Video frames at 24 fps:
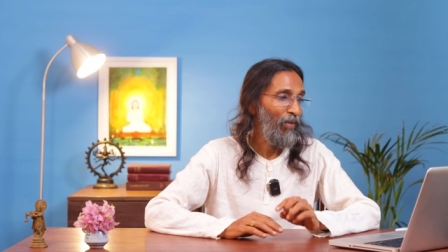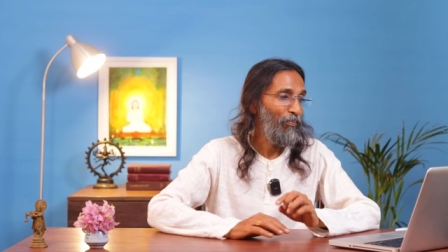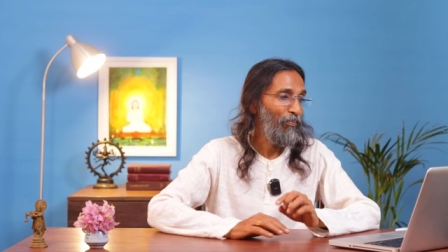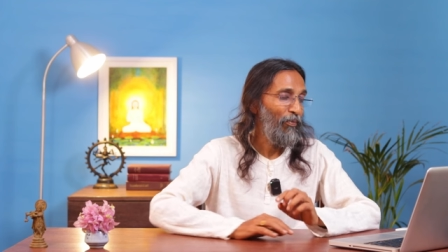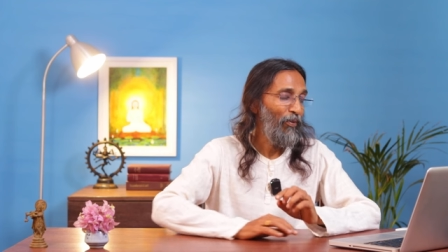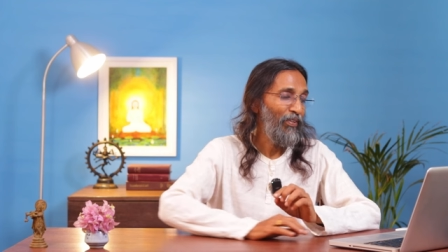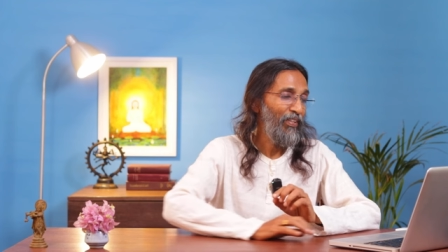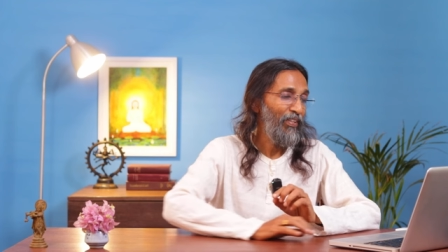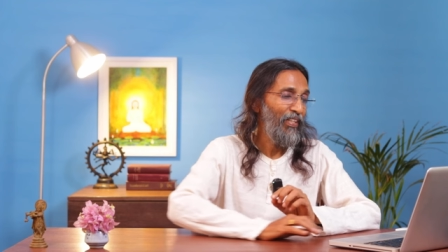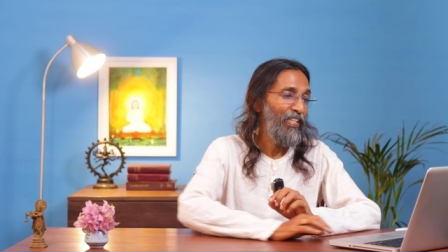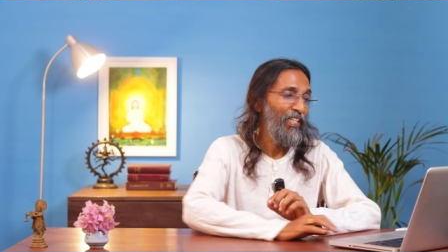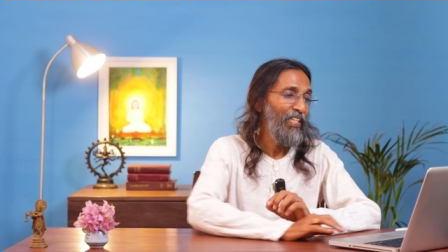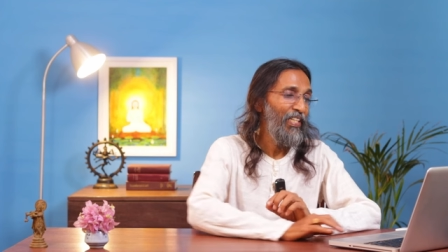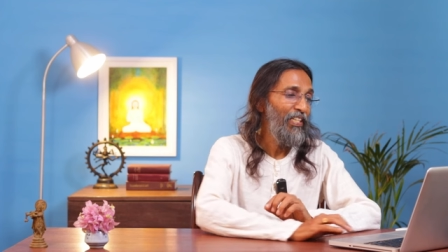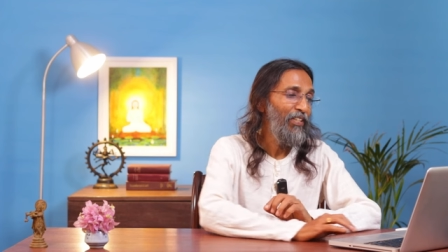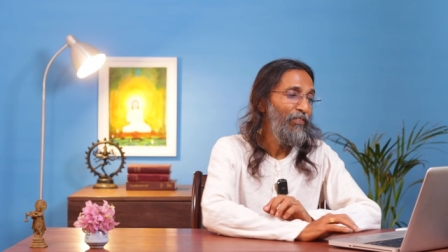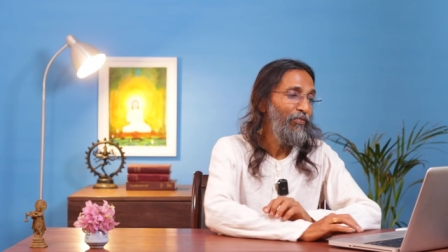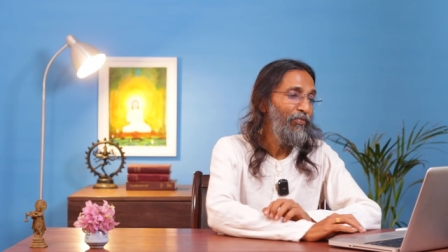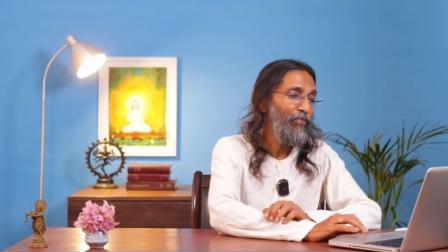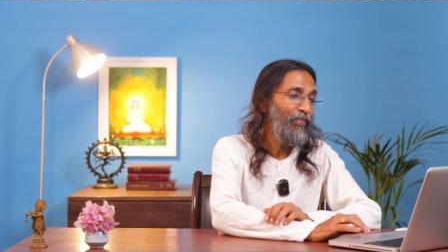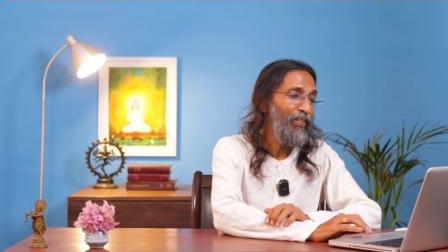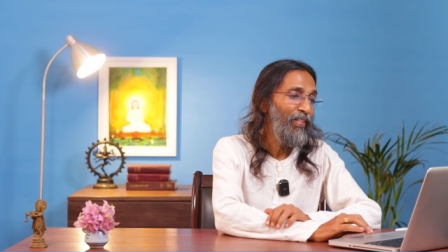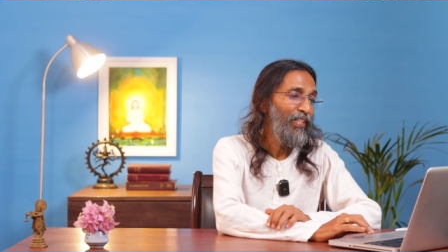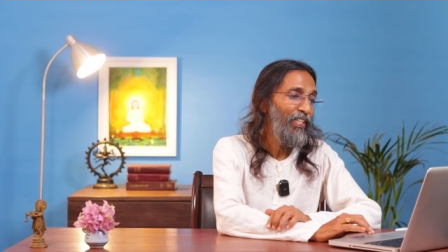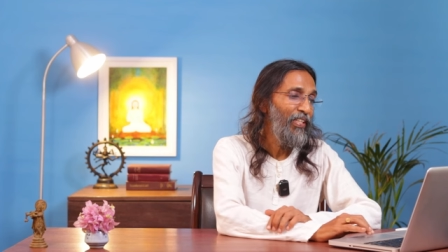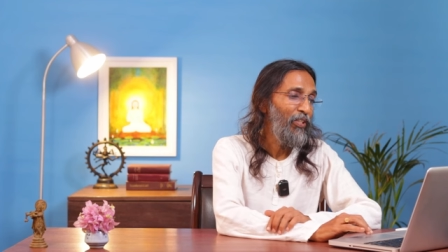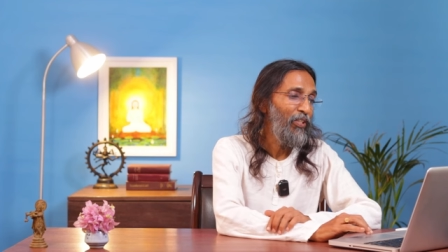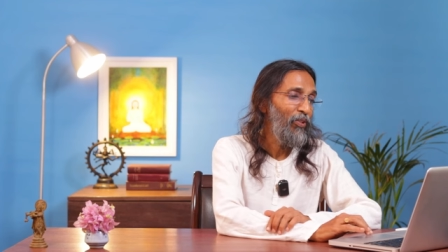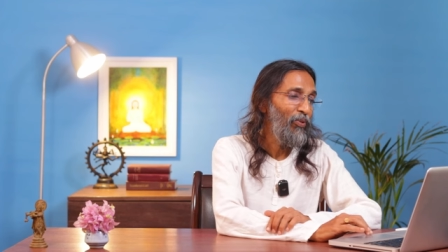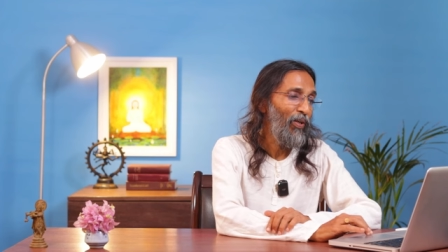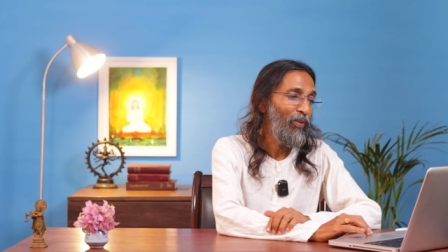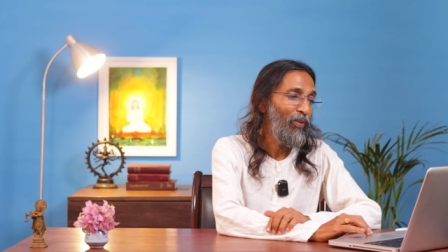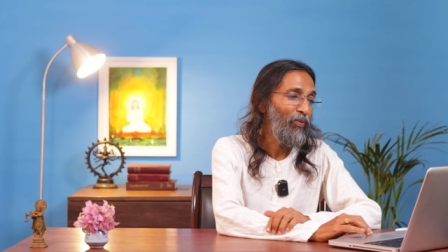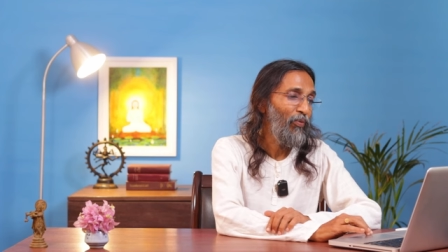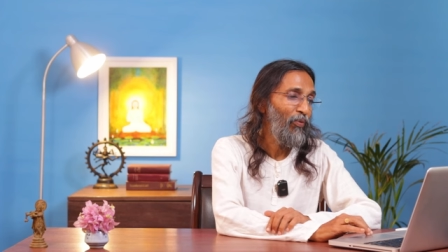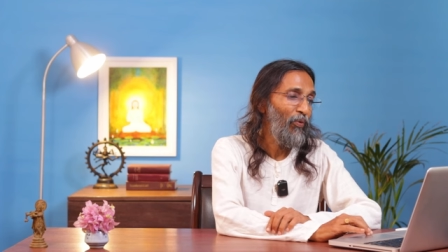upon the infinite
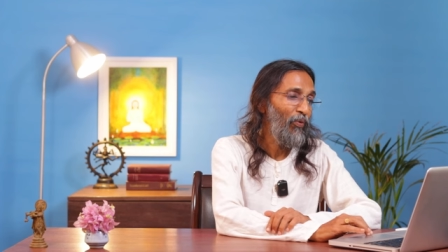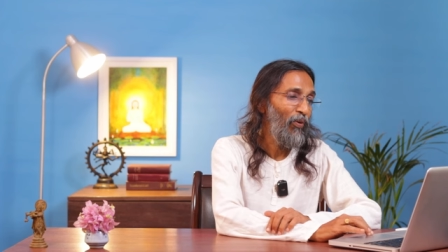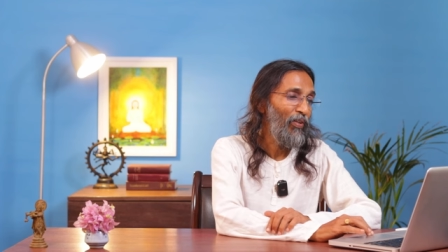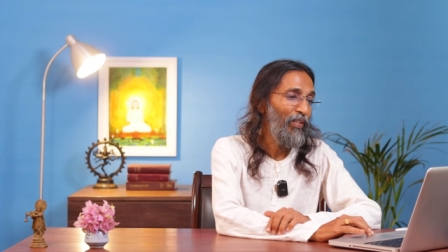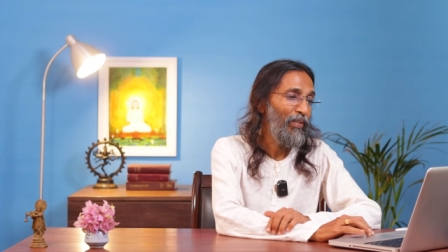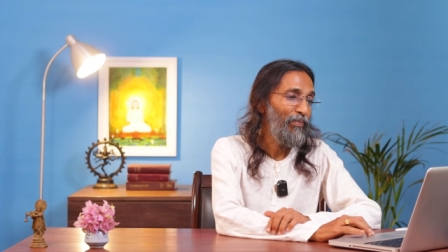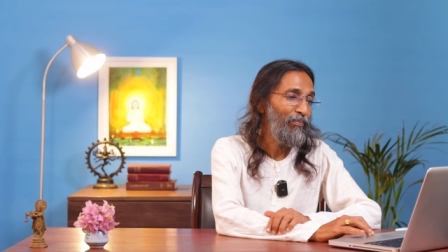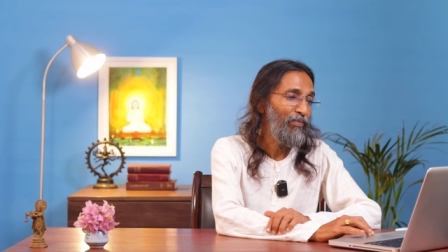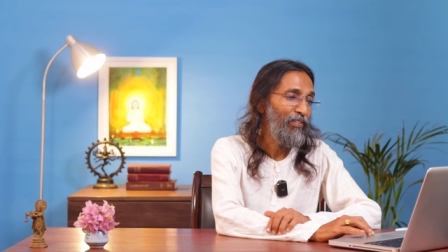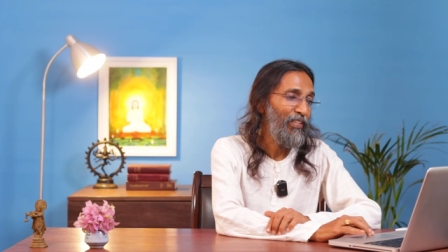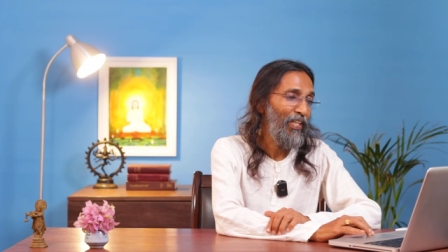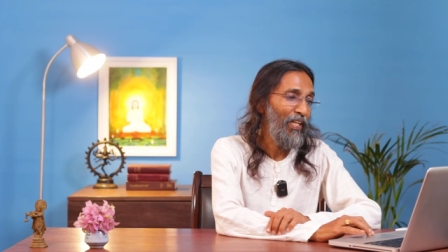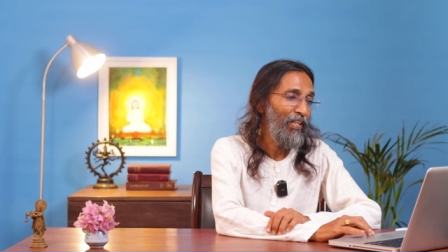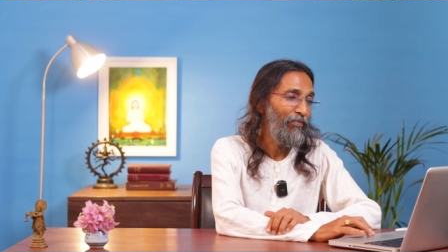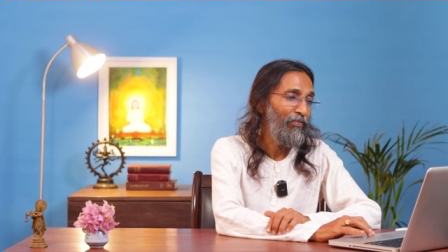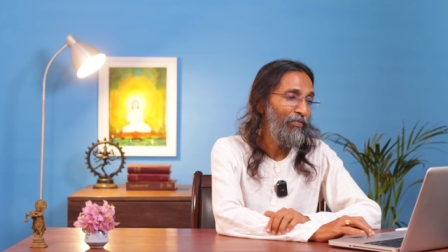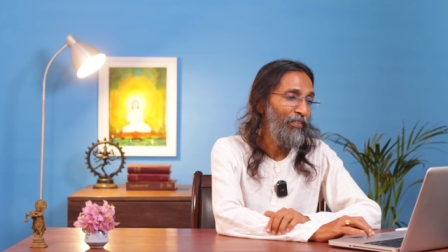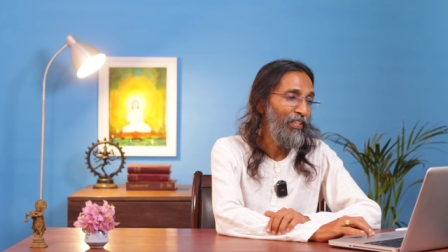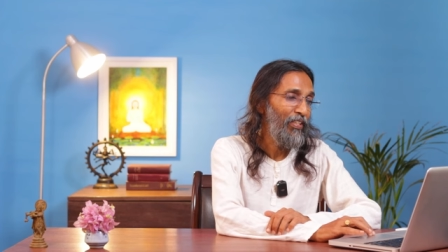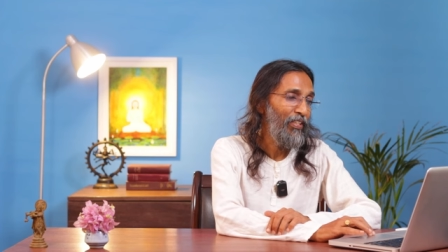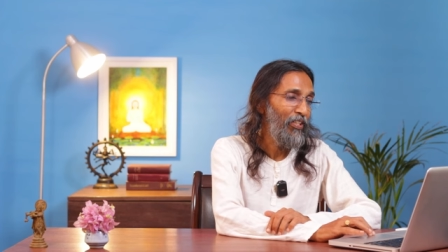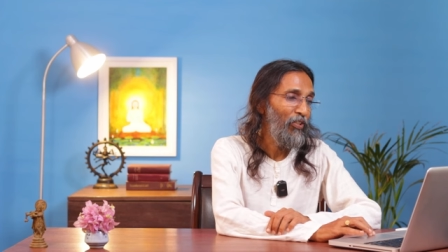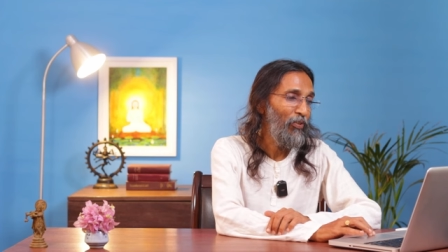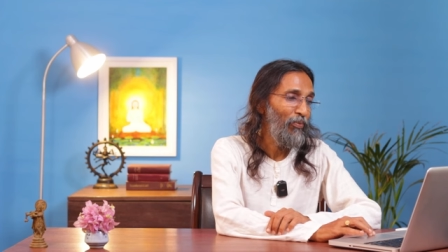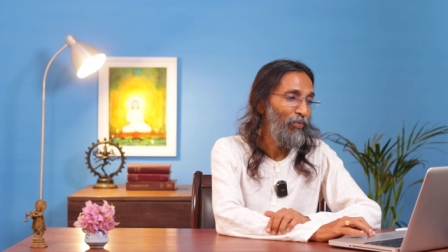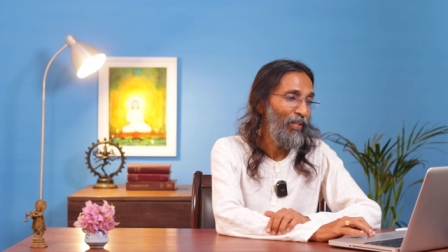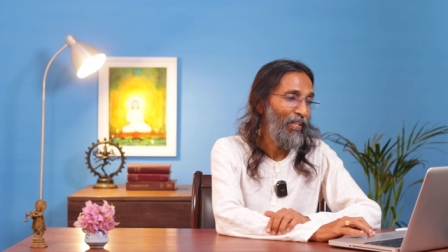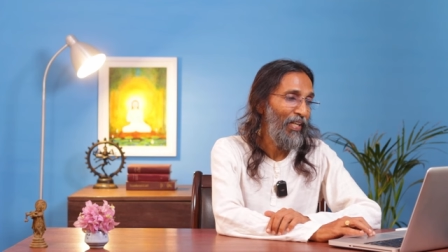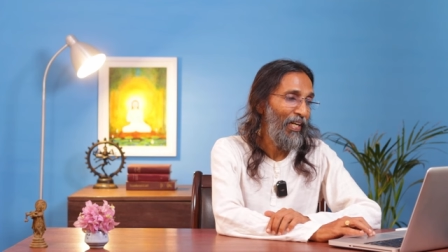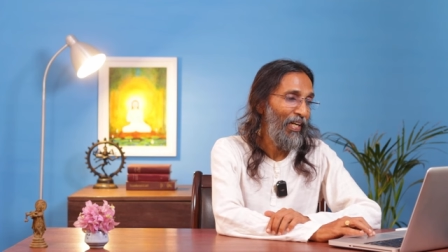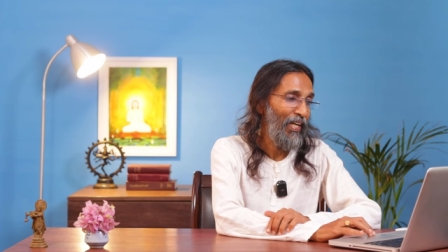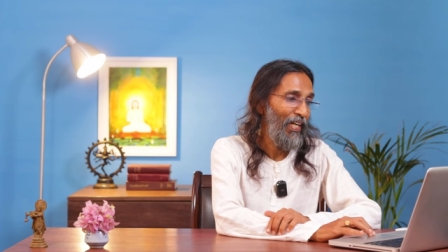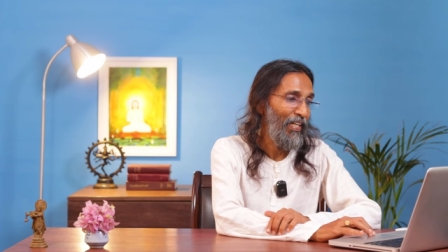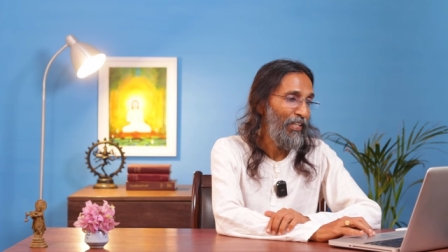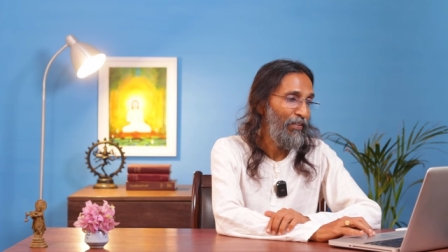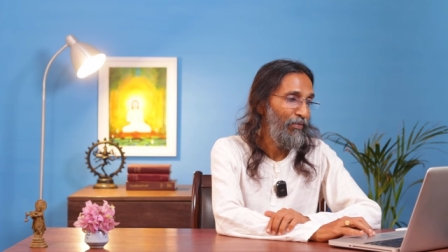to unfold himself in human
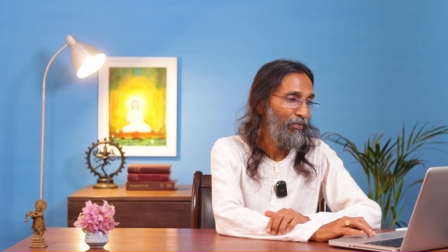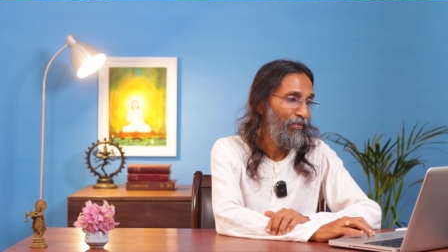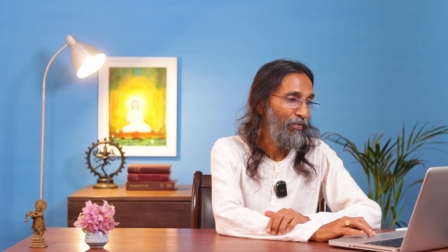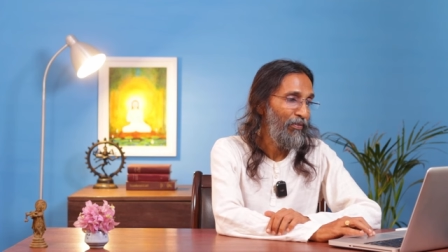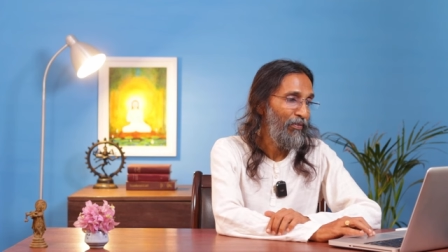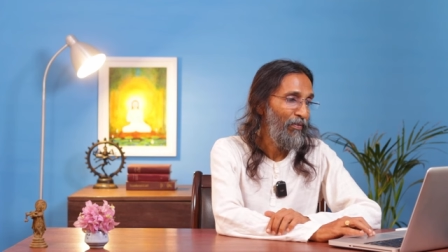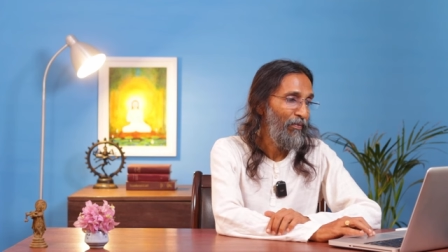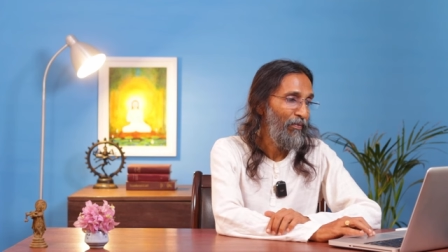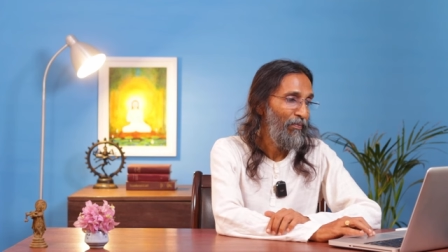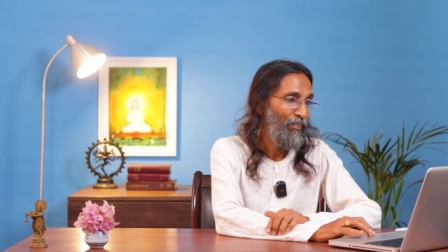life.